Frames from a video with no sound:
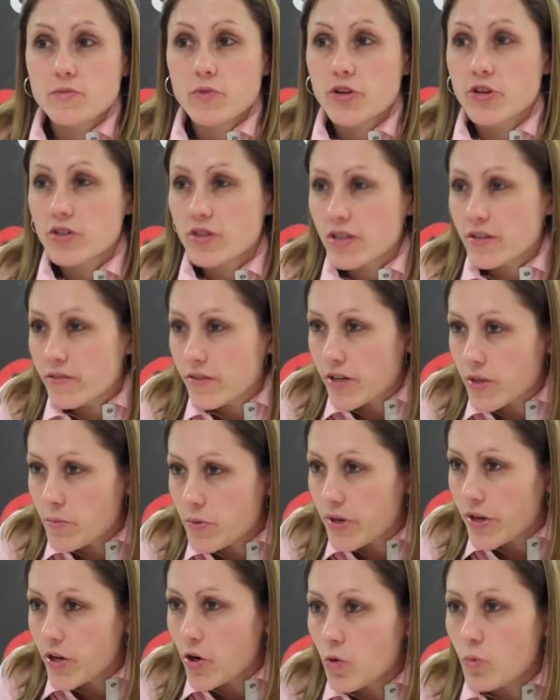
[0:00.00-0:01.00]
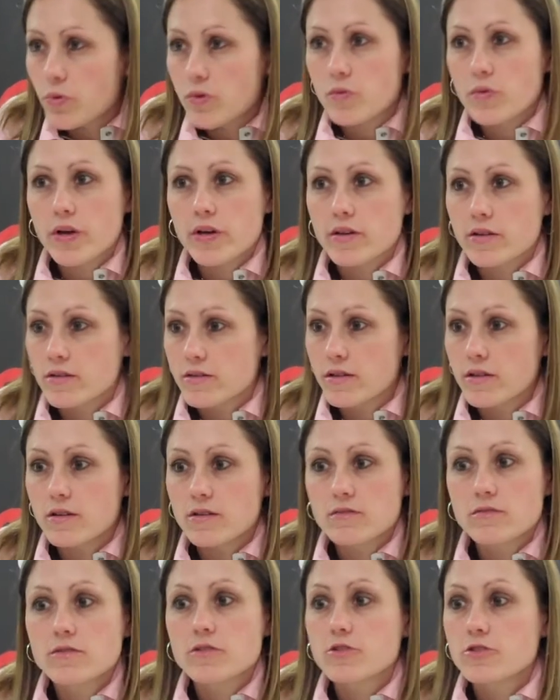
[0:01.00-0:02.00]
We couldn't leave anybody open. We had to, you
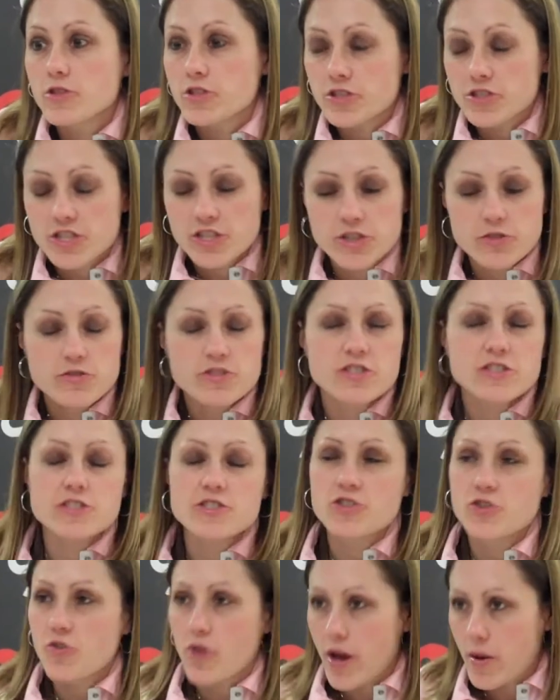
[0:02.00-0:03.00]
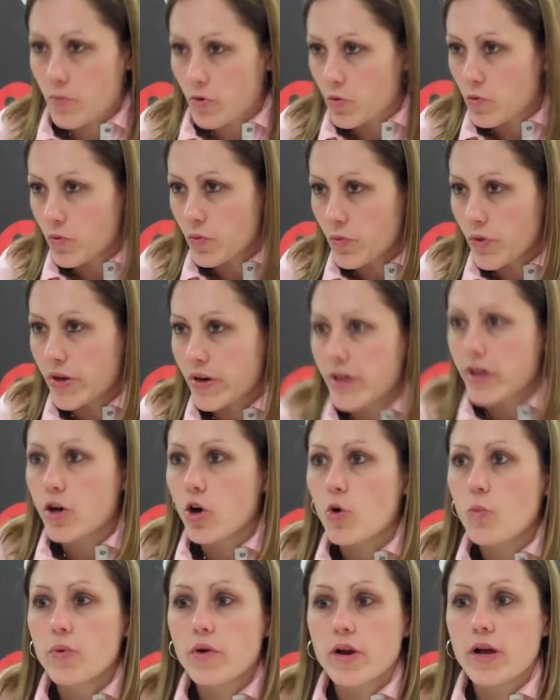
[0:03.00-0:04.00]
know, continuously scramble when we had to
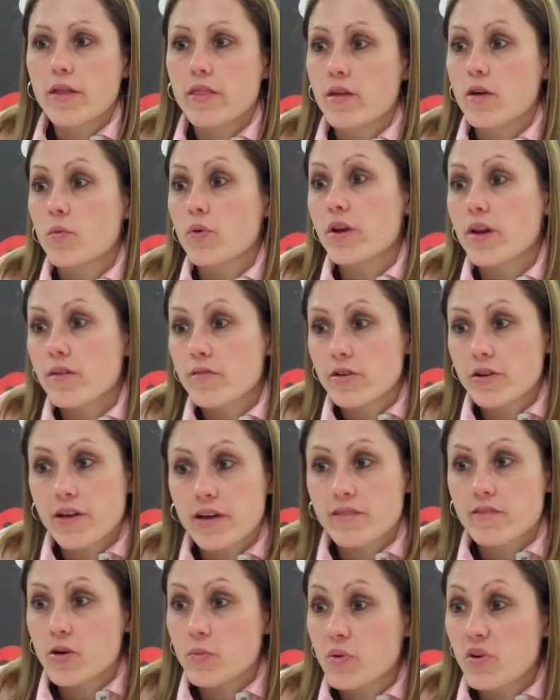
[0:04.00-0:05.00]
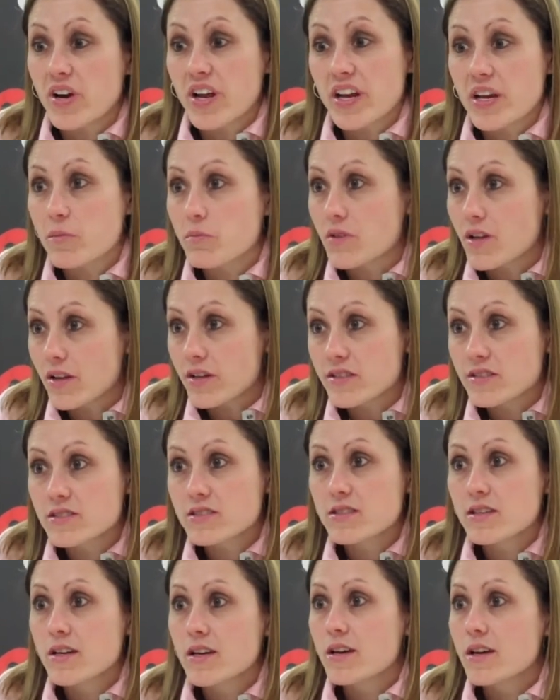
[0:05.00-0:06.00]
help, and I thought we never gave up on any
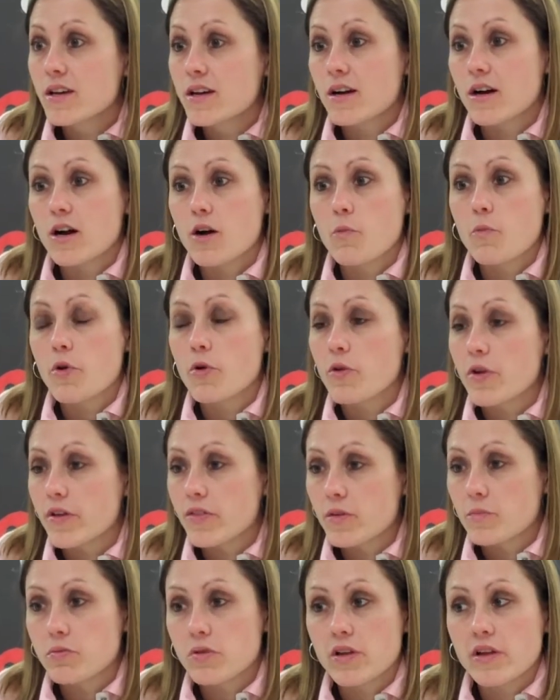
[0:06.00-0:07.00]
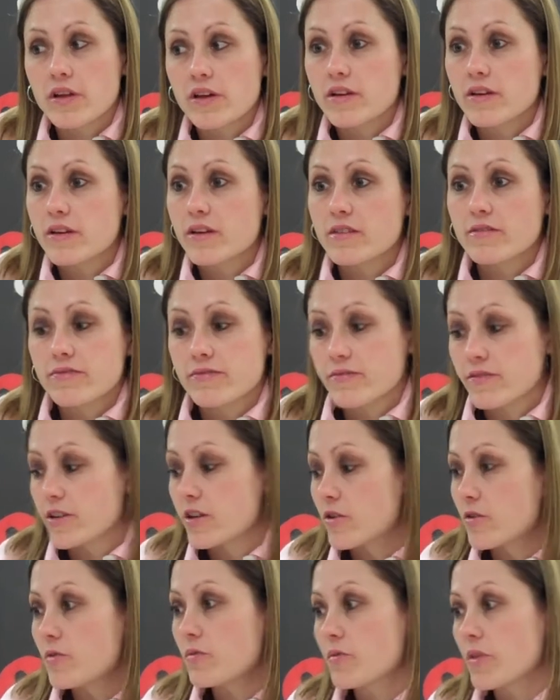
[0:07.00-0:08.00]
plays. We were in the play. If, you
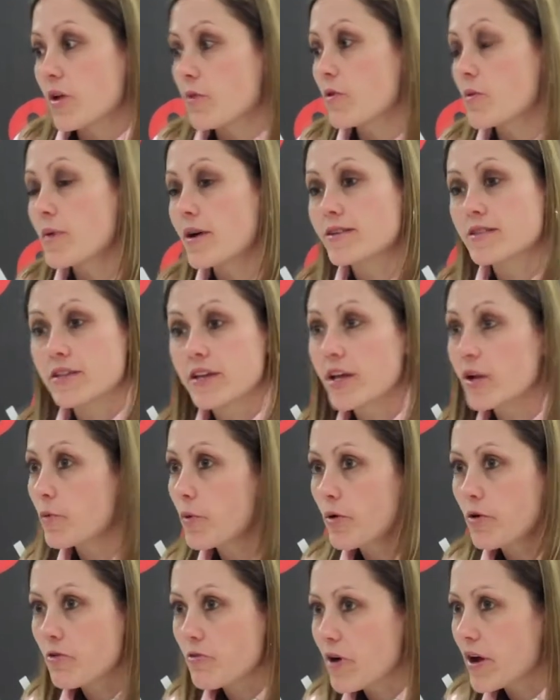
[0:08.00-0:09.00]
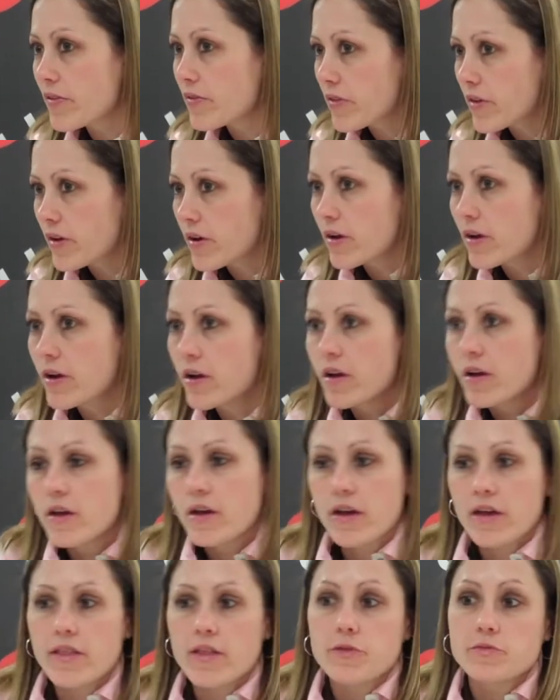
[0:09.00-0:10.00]
know, they were about to get it, we were right there, mm-hmm.
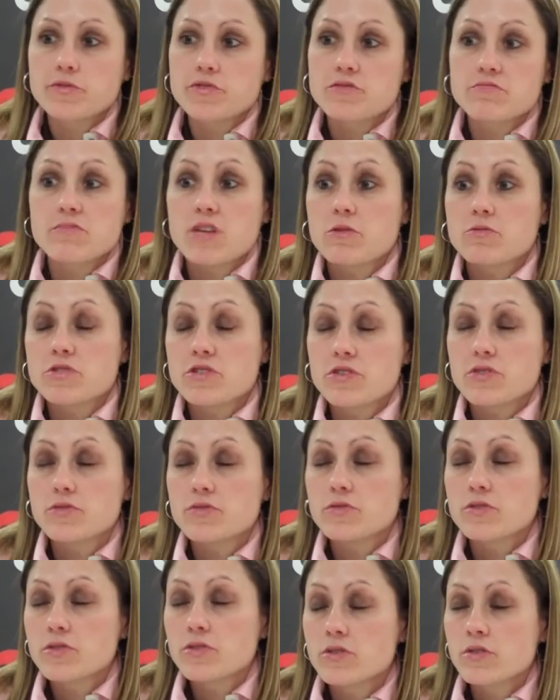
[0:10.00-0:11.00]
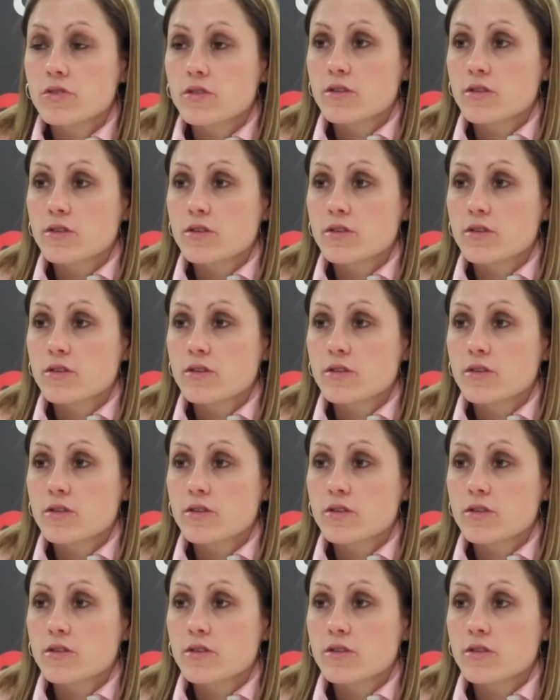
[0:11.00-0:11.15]
and that was huge.